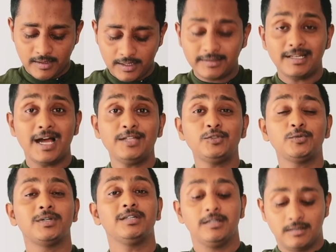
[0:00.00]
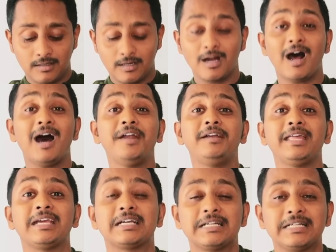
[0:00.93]
And the last one,
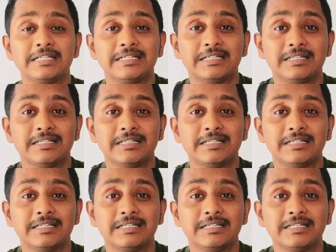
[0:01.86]
Arctic.